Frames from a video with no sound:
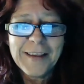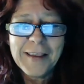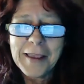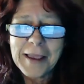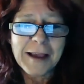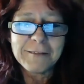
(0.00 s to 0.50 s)

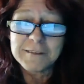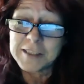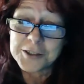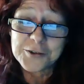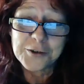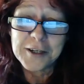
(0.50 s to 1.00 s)
I've
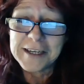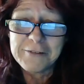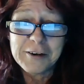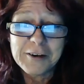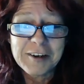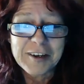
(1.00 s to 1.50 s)
destroyed
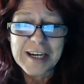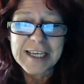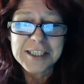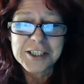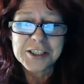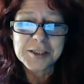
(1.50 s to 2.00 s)
every
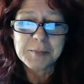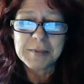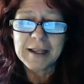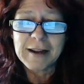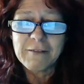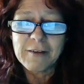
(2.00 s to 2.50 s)
relationship
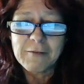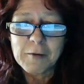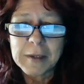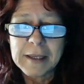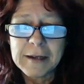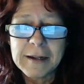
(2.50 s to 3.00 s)
that I've ever
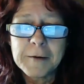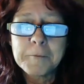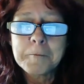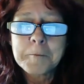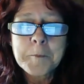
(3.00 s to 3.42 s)
been in.